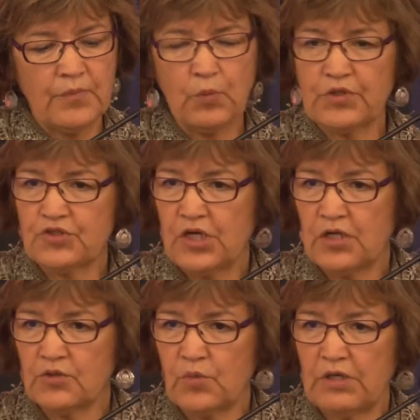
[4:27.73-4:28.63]
with
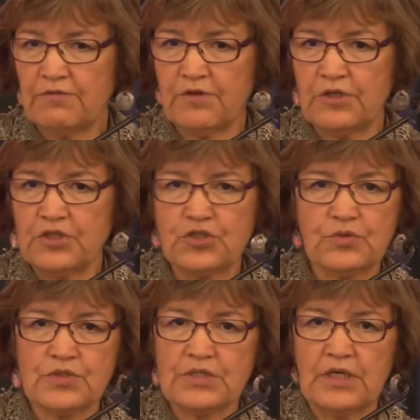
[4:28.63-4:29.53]
child welfare
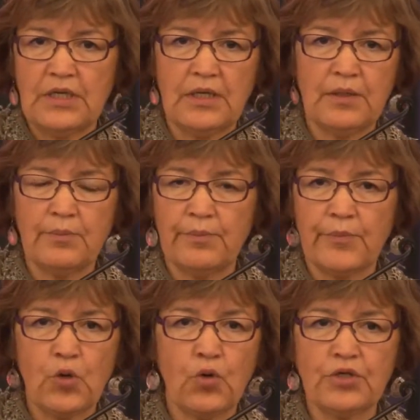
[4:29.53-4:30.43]
issues,
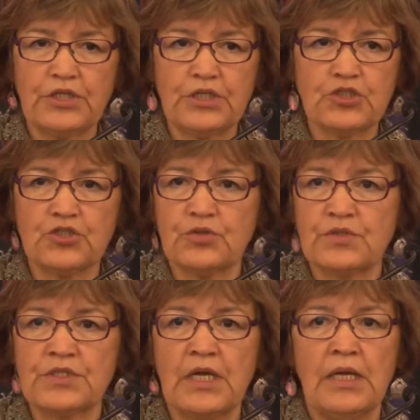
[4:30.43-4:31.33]
court
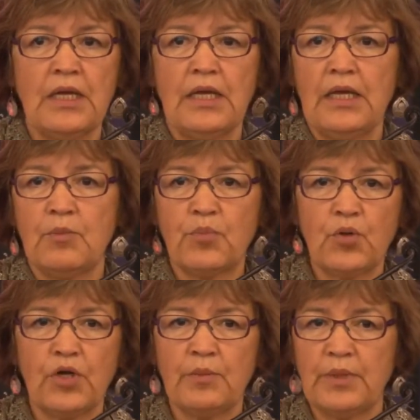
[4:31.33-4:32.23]
issues,
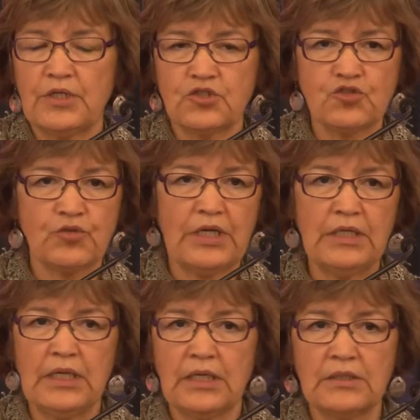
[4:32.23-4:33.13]
employment,
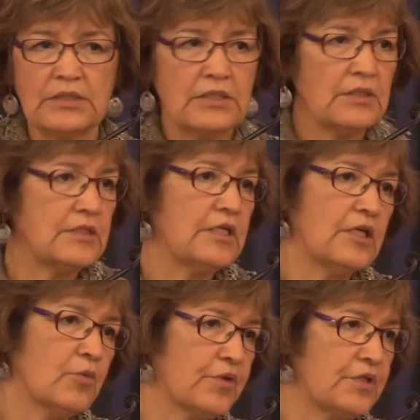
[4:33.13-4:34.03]
training,
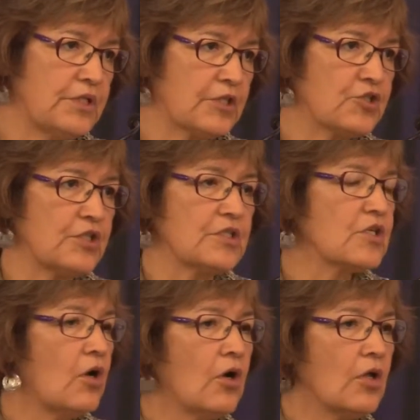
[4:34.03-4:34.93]
dealing with addictions,
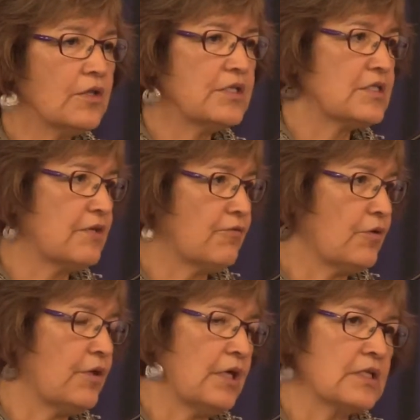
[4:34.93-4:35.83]
all these
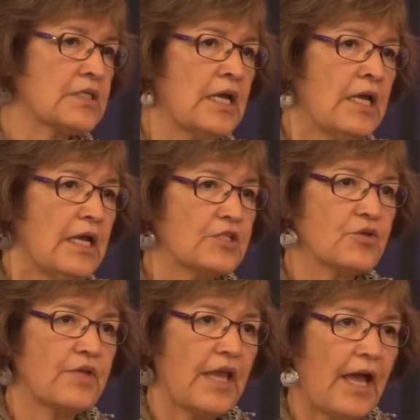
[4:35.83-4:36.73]
different things. And
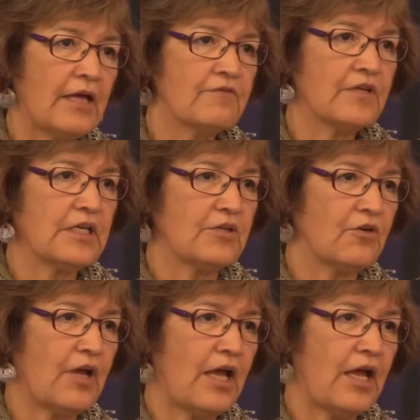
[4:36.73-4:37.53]
so the advocate